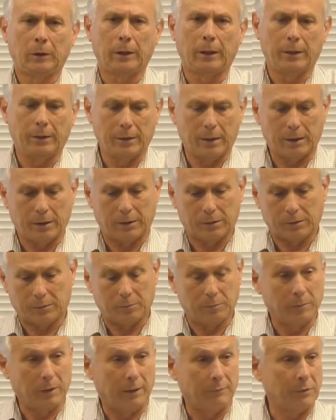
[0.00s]
and yet
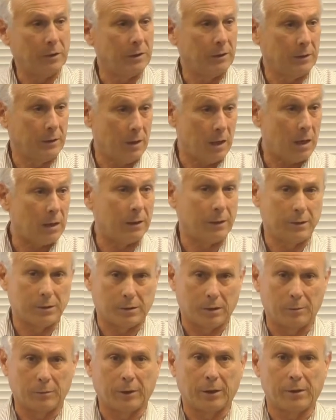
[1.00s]
it's evidently not in
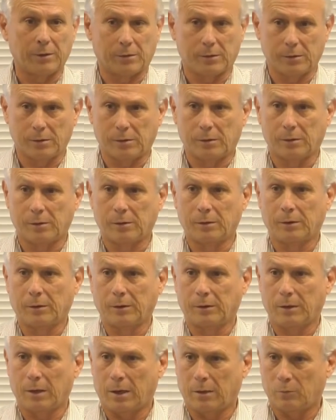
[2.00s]
some cases
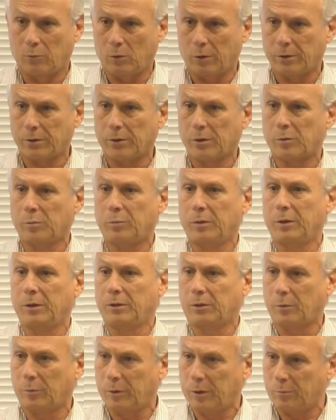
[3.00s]
that God wants us
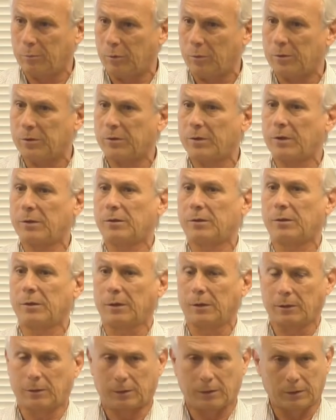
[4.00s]
be, to be
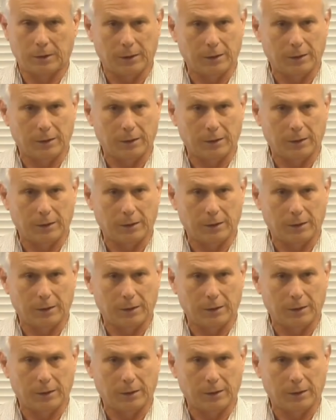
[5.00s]
persistent,